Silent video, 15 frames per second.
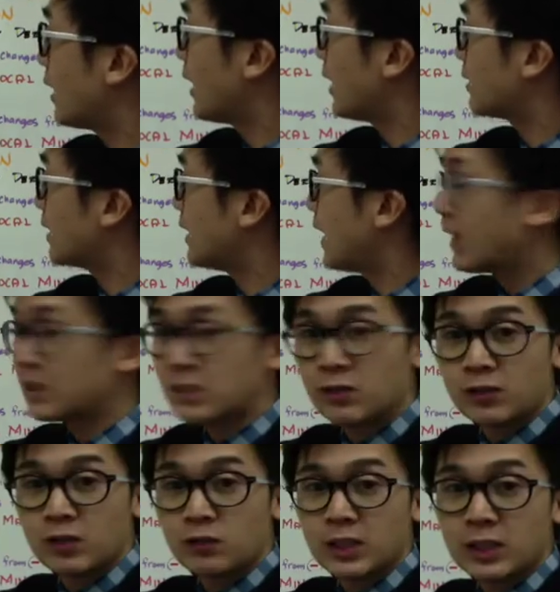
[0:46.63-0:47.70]
at the
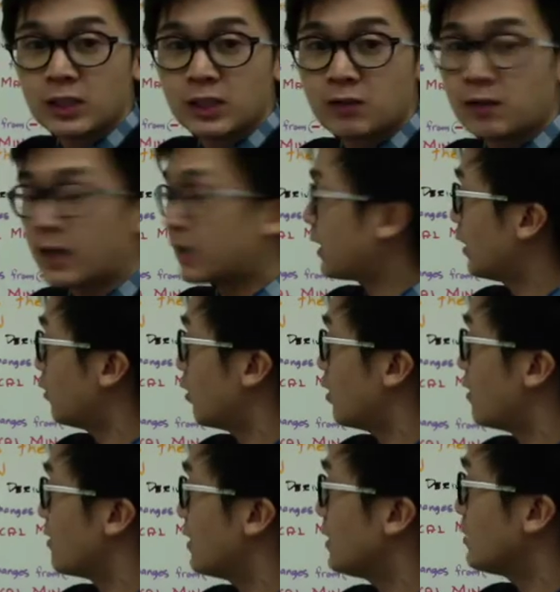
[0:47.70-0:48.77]
negative infinity right here, or
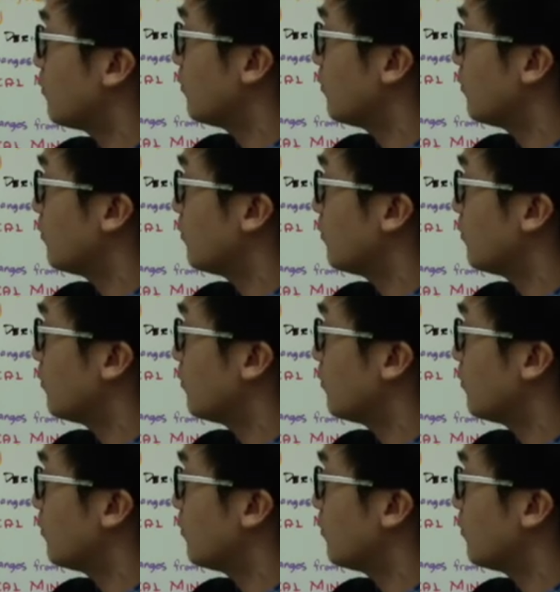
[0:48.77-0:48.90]
in this